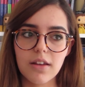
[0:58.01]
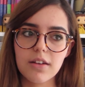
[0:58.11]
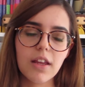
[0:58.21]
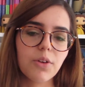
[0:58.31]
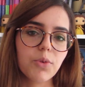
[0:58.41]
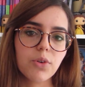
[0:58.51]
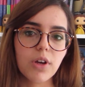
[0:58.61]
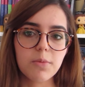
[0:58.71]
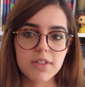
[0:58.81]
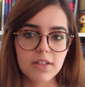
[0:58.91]
and anyone who
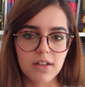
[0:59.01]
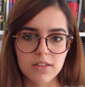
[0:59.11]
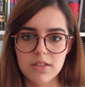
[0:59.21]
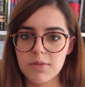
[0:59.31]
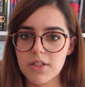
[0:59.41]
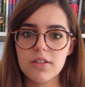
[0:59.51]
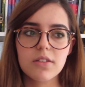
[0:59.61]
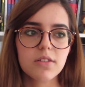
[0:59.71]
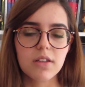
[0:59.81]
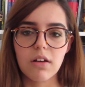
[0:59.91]
comes in has to be
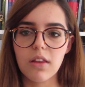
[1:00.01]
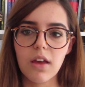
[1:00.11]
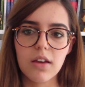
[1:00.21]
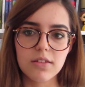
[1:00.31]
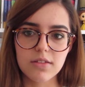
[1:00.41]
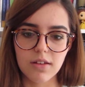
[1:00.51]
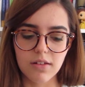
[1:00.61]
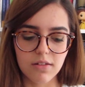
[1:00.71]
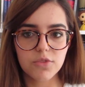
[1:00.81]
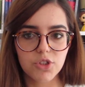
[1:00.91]
sterilized,
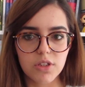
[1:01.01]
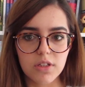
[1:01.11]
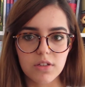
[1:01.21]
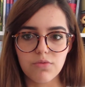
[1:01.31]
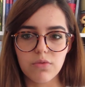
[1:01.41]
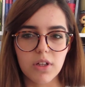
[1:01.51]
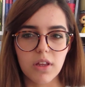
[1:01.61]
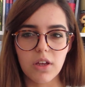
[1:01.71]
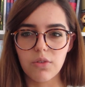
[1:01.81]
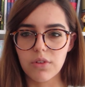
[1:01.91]
and she
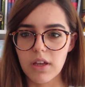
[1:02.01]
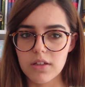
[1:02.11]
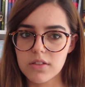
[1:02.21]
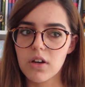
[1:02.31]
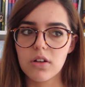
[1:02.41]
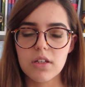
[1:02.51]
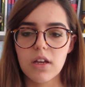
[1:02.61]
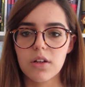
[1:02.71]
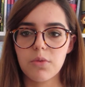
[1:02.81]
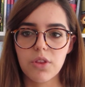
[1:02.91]
really only has
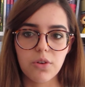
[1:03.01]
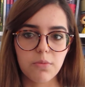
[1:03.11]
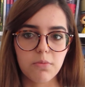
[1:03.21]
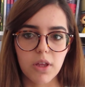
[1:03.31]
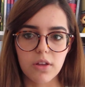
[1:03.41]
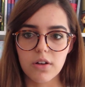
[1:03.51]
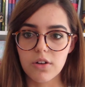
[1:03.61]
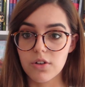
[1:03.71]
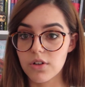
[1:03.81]
contact with her mother and her